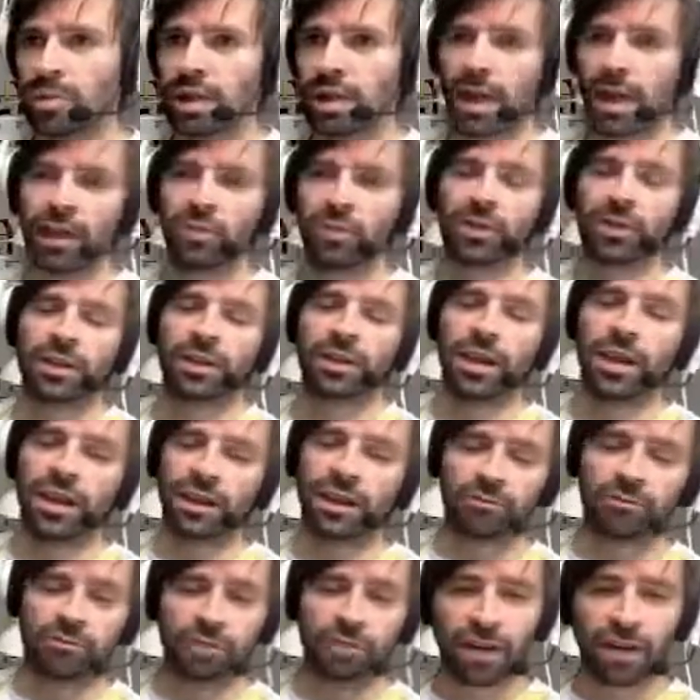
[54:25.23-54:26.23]
Like we would go
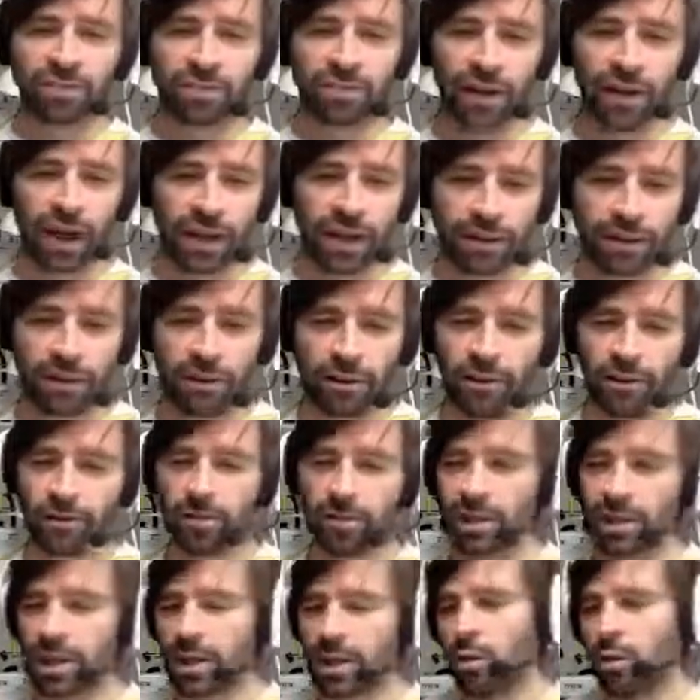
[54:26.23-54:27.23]
into a plan with like
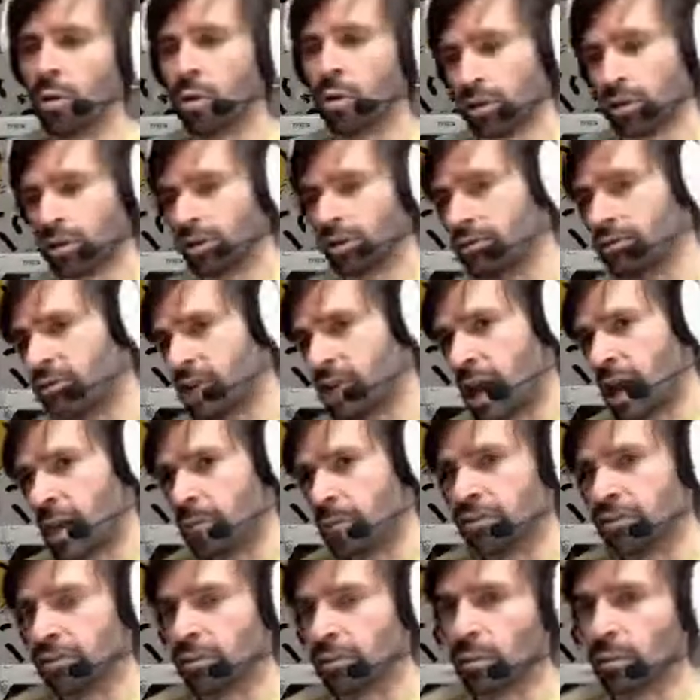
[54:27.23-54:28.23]
a rough idea
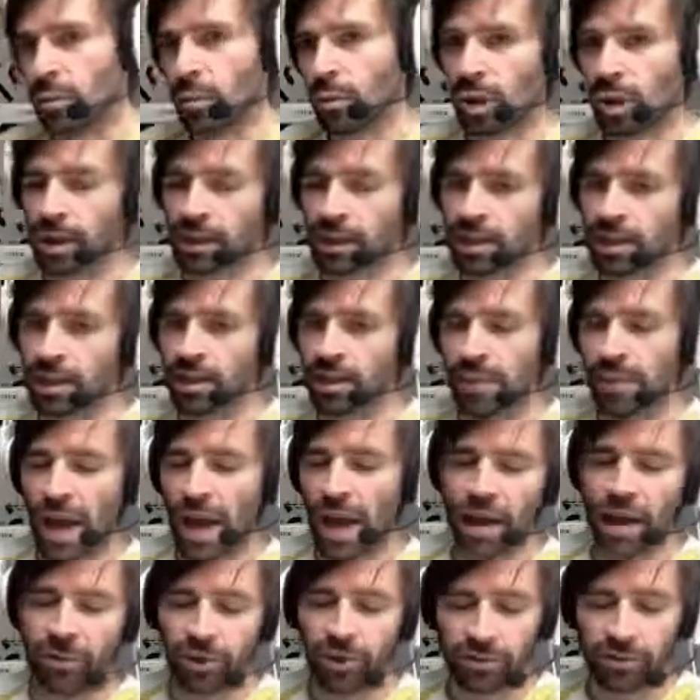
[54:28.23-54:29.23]
of the order of
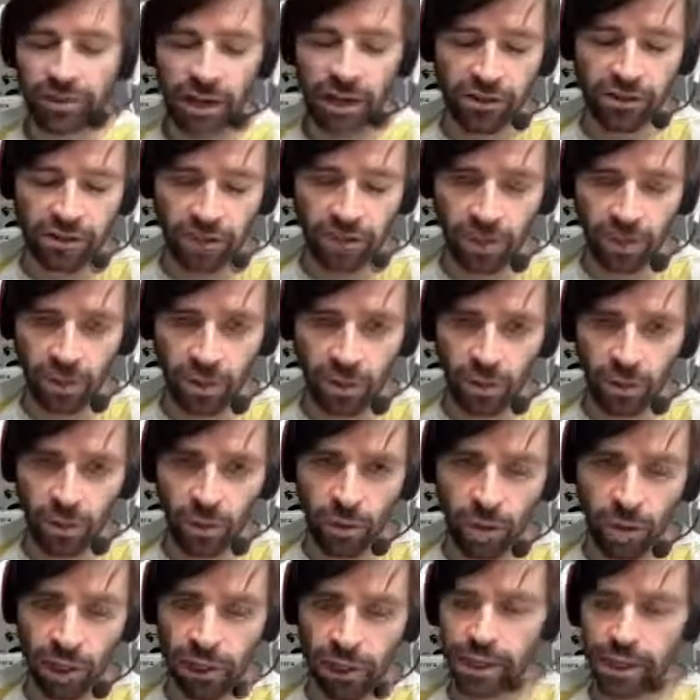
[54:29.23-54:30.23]
jammers that we wanted and the
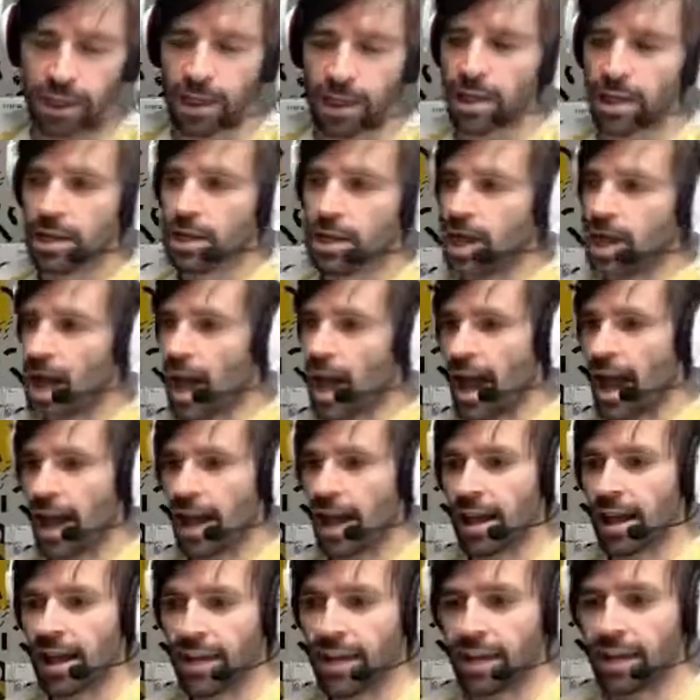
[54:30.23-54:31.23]
pack rotation that we
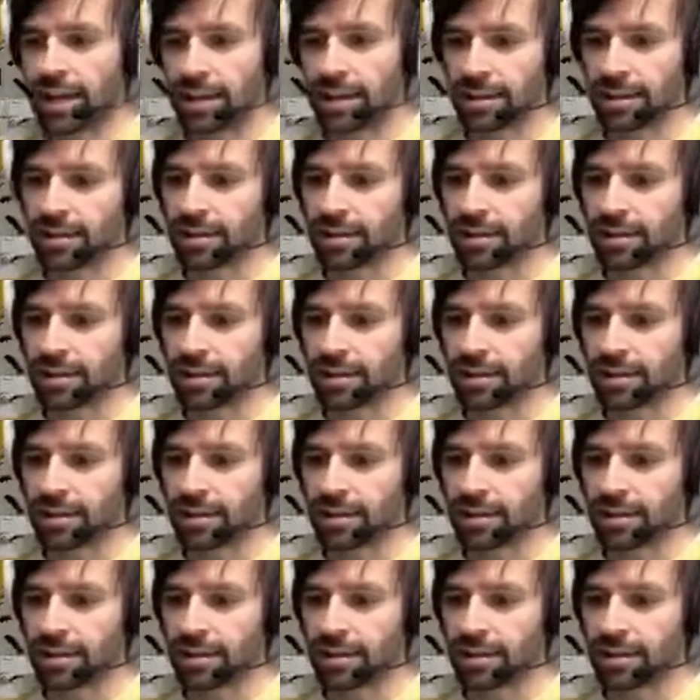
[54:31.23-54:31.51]
wanted.